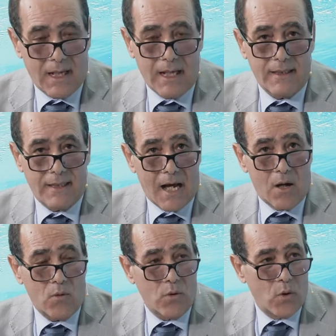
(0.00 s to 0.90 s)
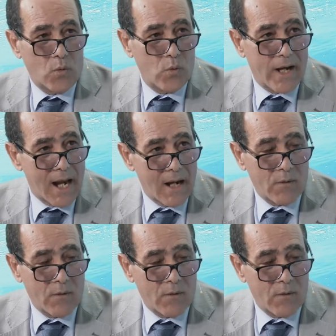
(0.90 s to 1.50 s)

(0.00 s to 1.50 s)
And now we